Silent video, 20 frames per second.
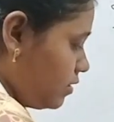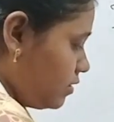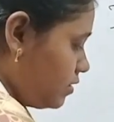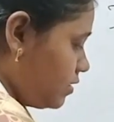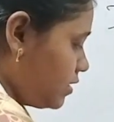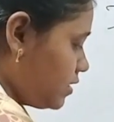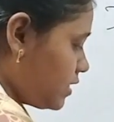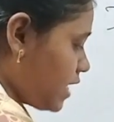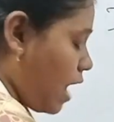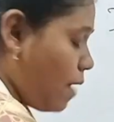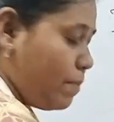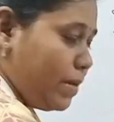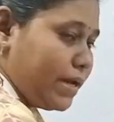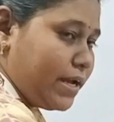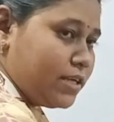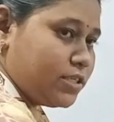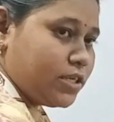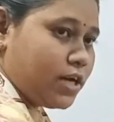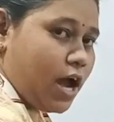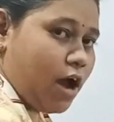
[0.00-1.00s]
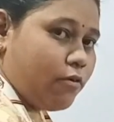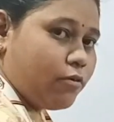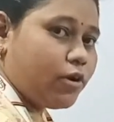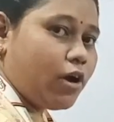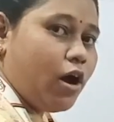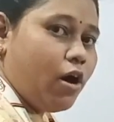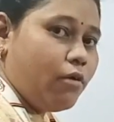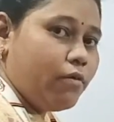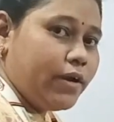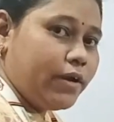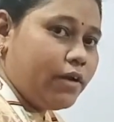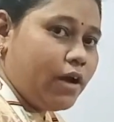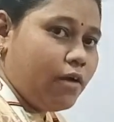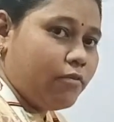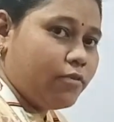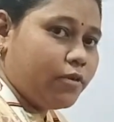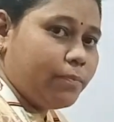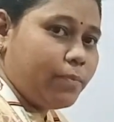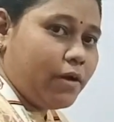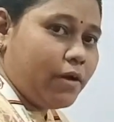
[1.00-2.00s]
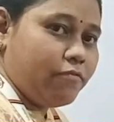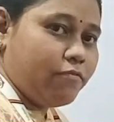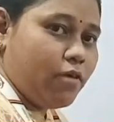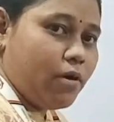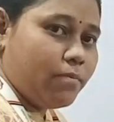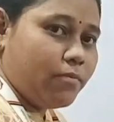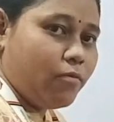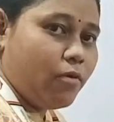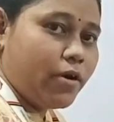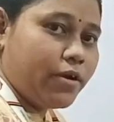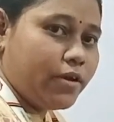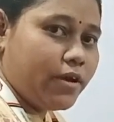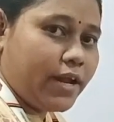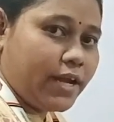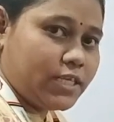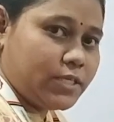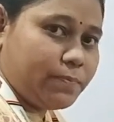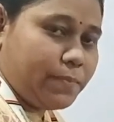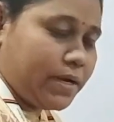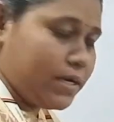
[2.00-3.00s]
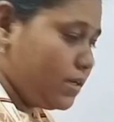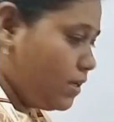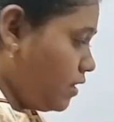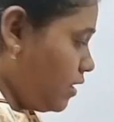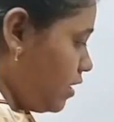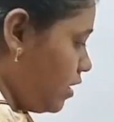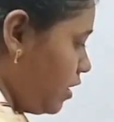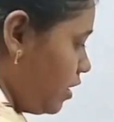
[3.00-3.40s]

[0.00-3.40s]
this application how it have to perform? What you expect?